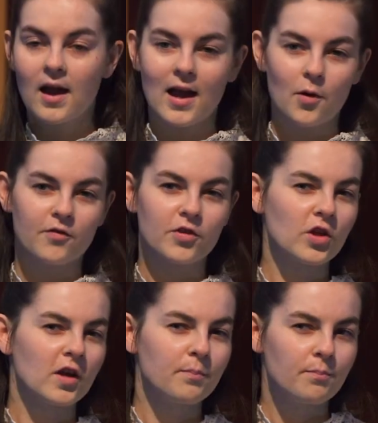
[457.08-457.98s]
However,
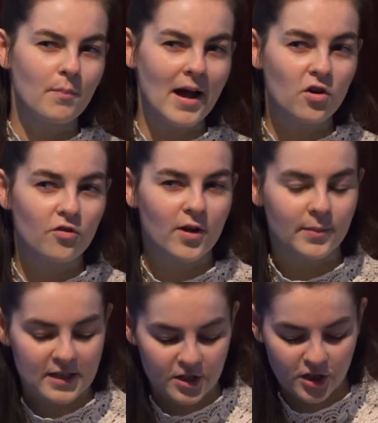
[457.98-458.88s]
the microfilm
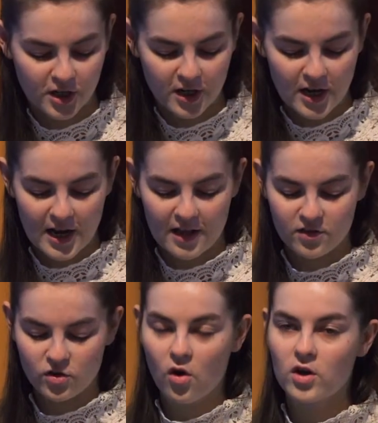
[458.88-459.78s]
edition is
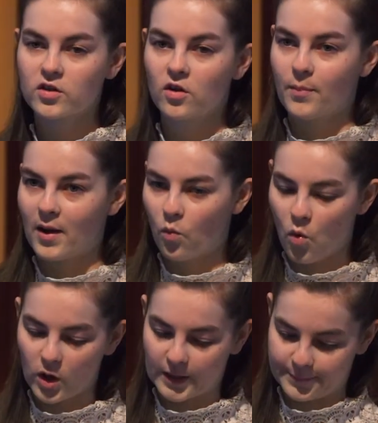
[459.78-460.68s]
not by
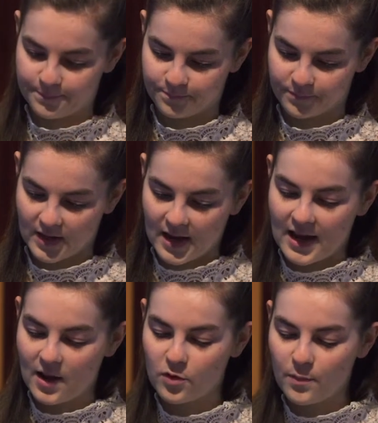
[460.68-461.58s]
Watling.
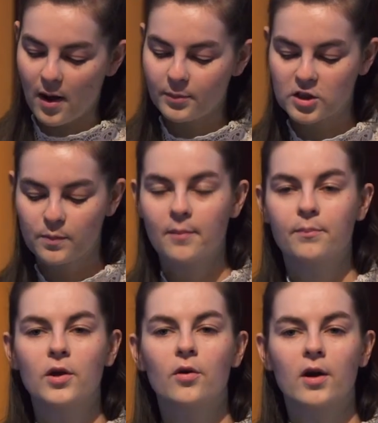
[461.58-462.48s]
It was published by
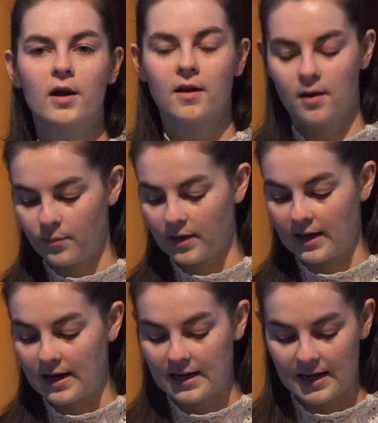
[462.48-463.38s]
Muir and
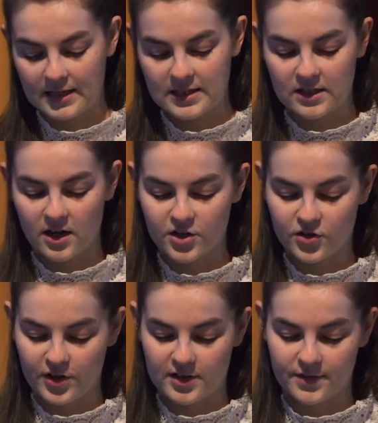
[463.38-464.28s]
Company in
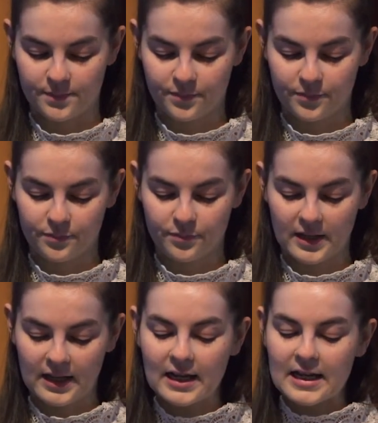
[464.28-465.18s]
1800.
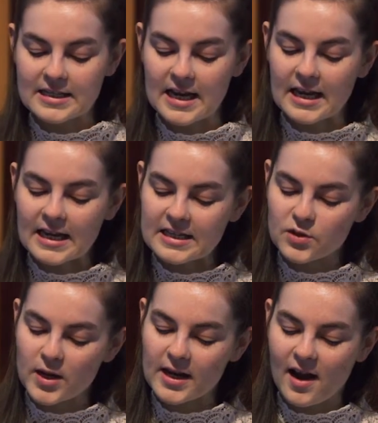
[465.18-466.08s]
Taking
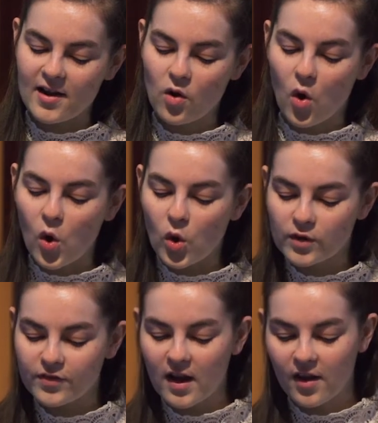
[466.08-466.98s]
into account all
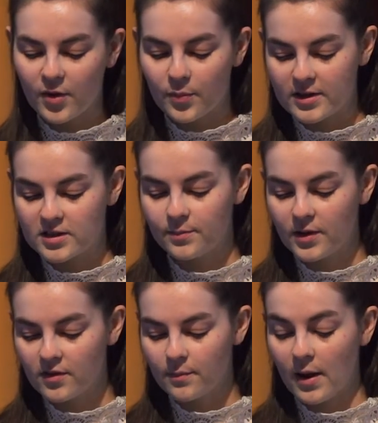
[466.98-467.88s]
of the other printed
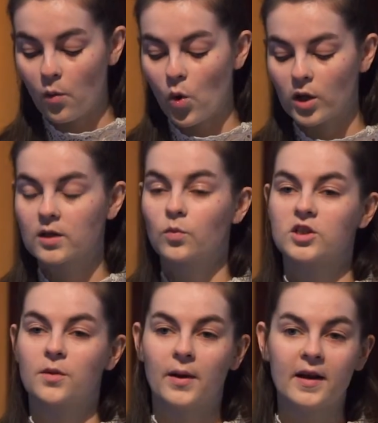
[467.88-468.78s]
music by Watling
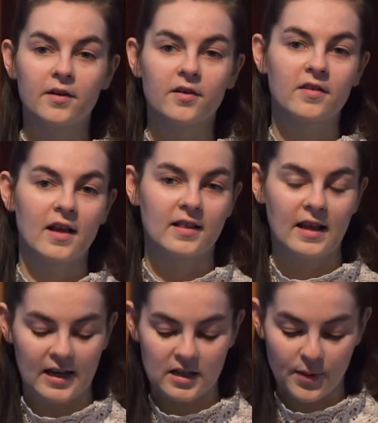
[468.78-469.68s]
which appears in the
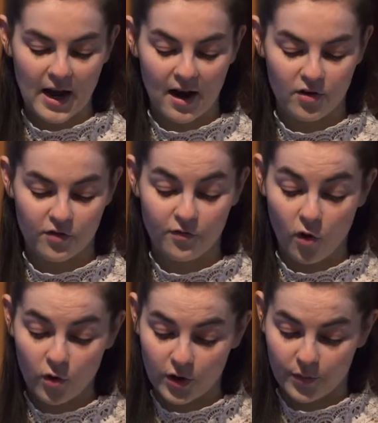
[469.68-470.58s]
Haydee B. Harris
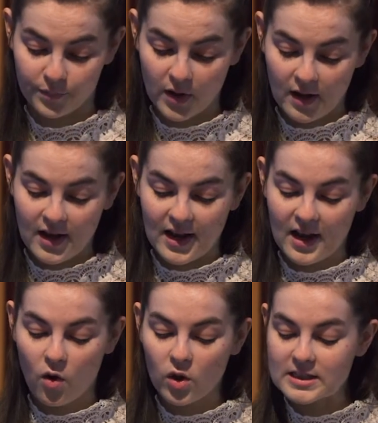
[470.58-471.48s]
volume,
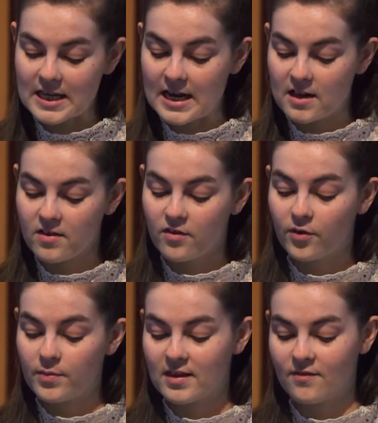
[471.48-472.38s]
it all dates
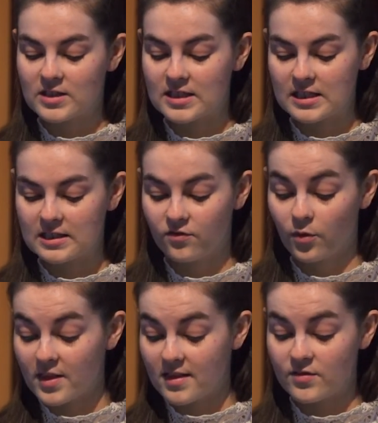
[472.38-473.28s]
from the
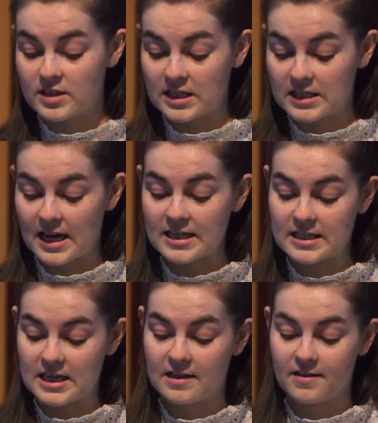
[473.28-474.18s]

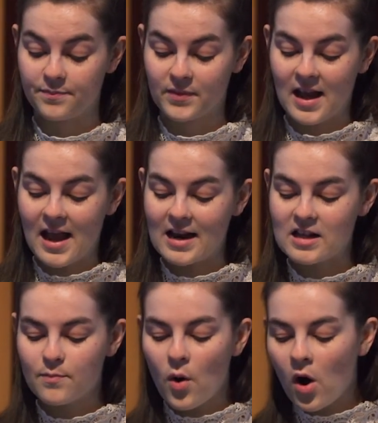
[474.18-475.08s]
1790s, and
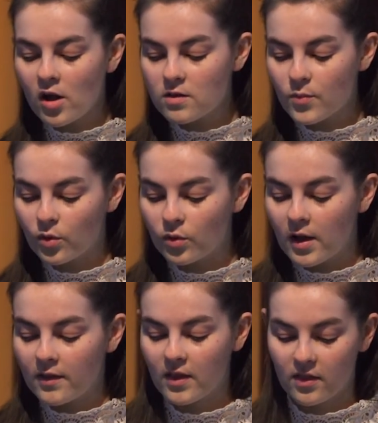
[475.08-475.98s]
it's possible
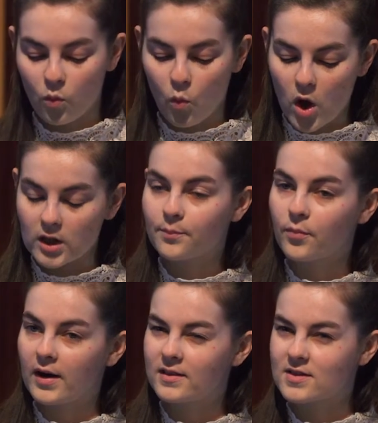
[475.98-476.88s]
that the Watling
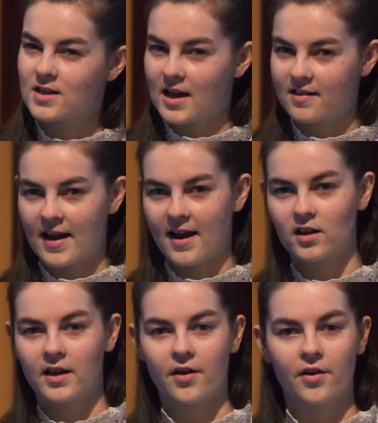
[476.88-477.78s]
print is
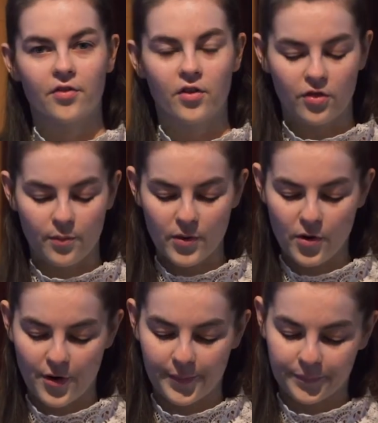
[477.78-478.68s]
earlier than the
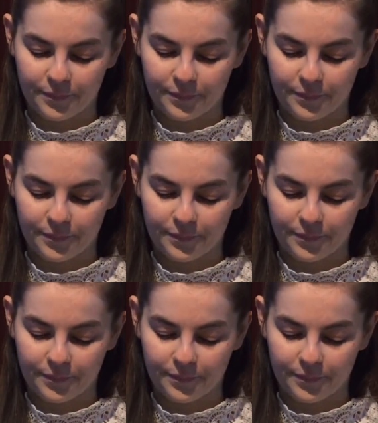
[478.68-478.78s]
Muir.